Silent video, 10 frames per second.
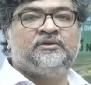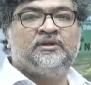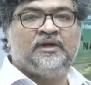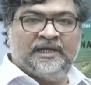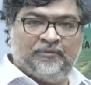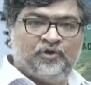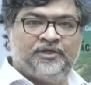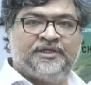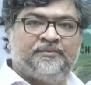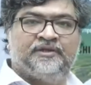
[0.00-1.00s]
I have already
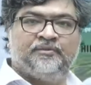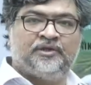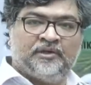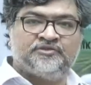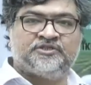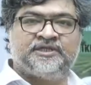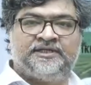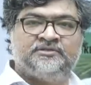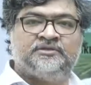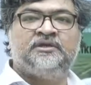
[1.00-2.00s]
given about Ramsar site
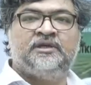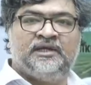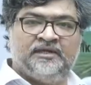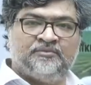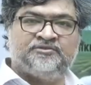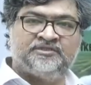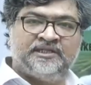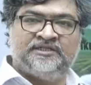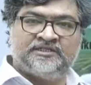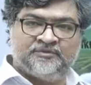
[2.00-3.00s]
and Ramsar site
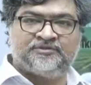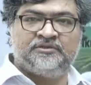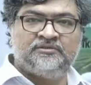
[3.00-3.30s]
description.